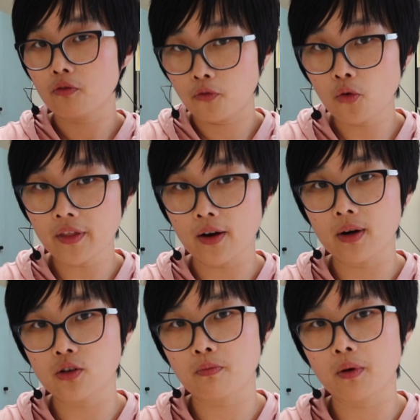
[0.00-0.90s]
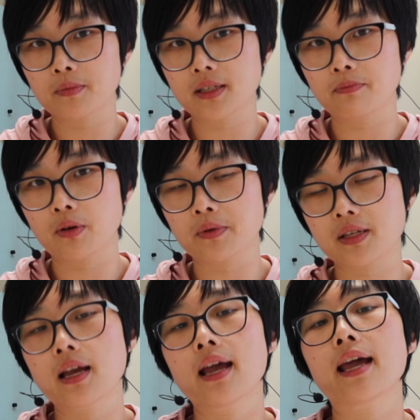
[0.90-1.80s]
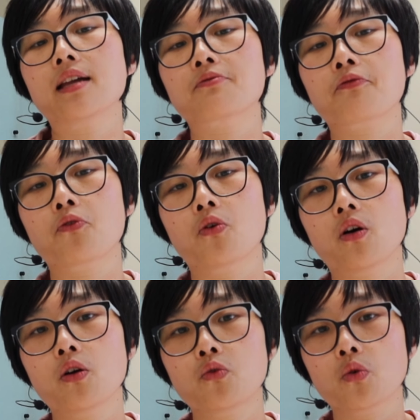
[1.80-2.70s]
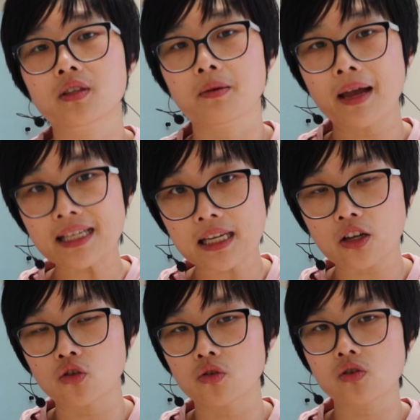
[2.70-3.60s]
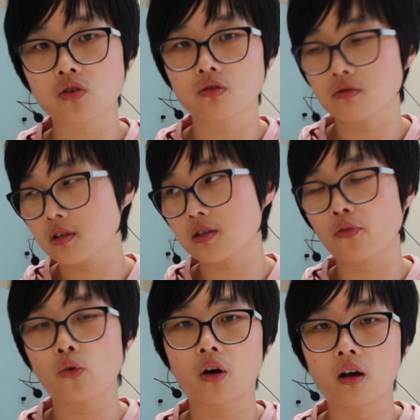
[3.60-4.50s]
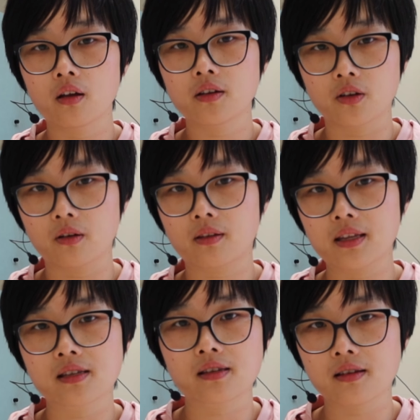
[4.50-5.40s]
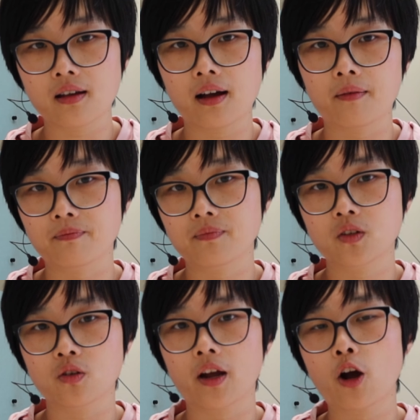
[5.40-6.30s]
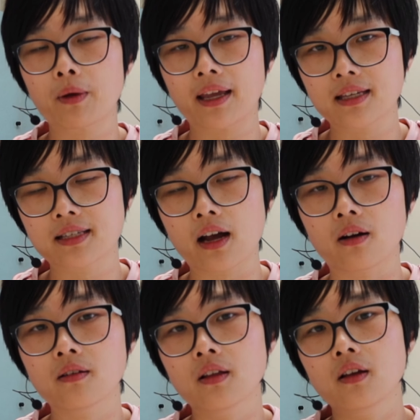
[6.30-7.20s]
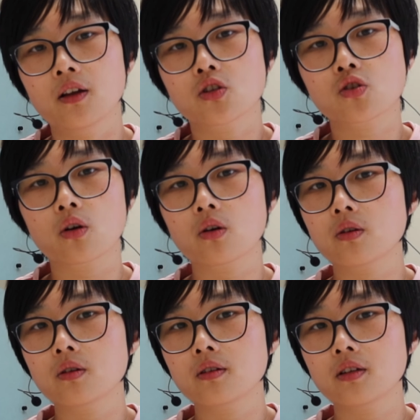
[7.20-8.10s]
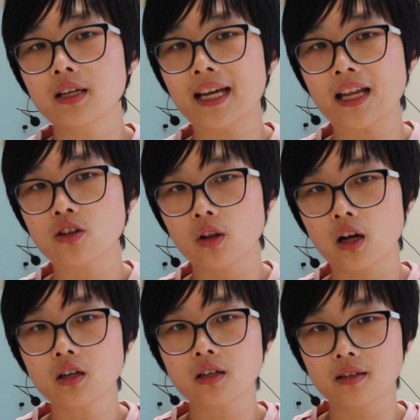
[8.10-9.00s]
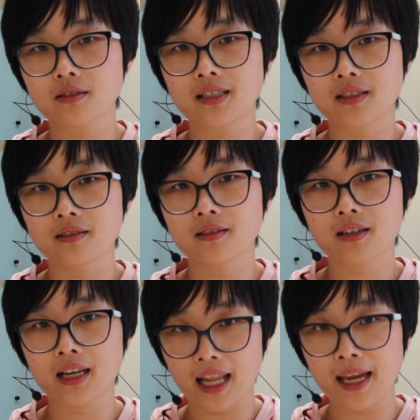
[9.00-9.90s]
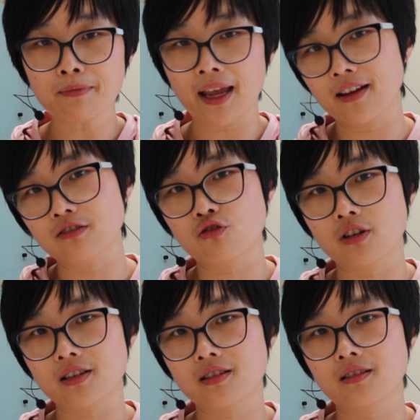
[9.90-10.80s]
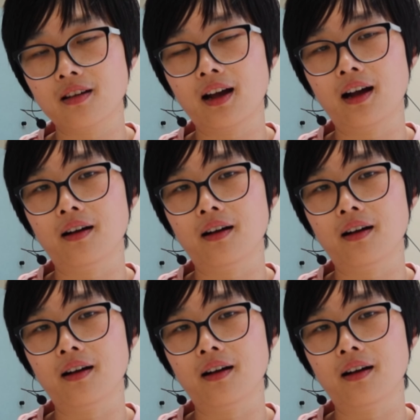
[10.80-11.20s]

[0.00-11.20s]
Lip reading: for that rental property purpose. It's for your domestic use. It's for, you know, kids, you know, helping kids out. So you can no longer claim that interest